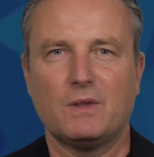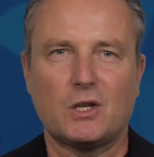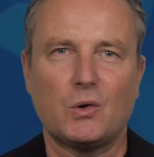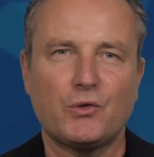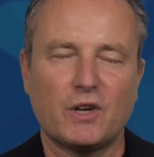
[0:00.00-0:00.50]

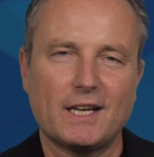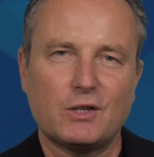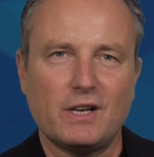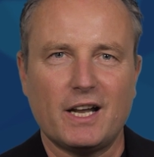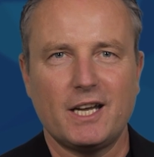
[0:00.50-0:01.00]
Don't forget
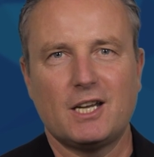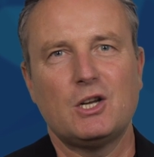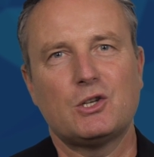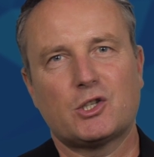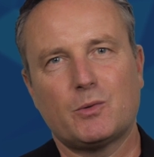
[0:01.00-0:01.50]
to like,
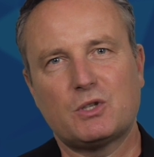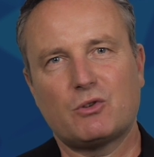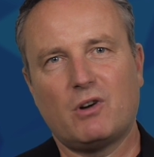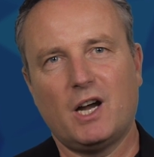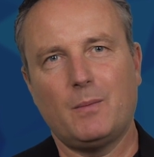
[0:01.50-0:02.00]

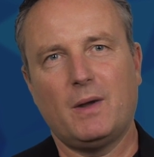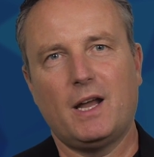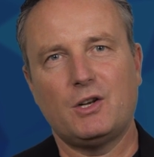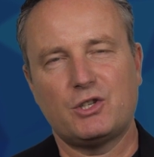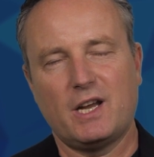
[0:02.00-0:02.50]
subscribe,
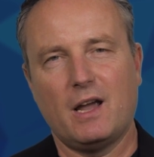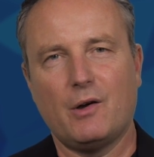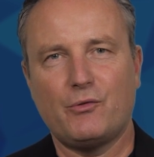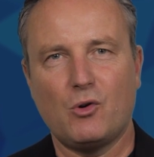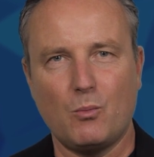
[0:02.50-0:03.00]
and share
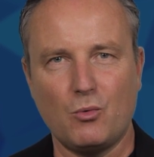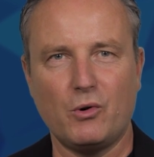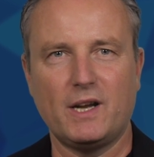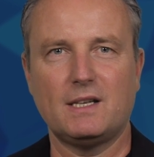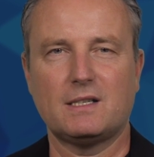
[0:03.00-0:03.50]
for
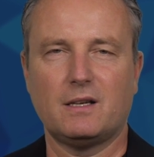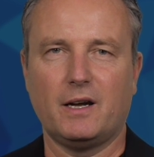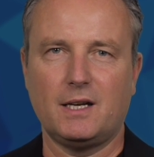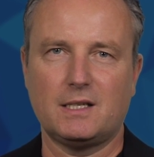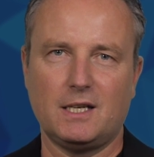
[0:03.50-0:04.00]
more
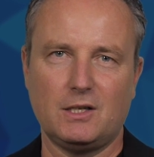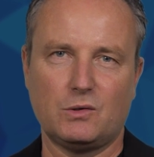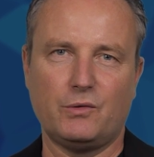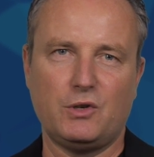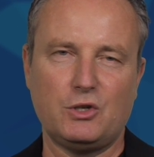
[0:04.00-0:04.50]
insights
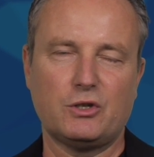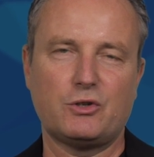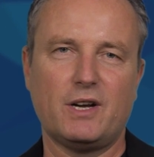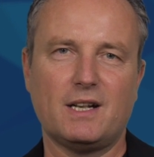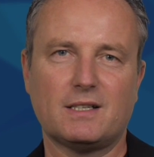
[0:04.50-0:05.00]
into future
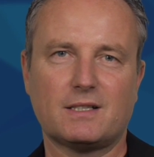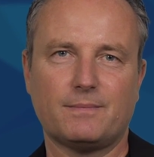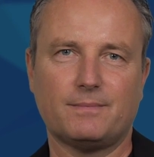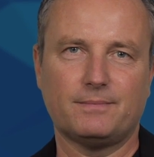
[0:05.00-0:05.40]
trends.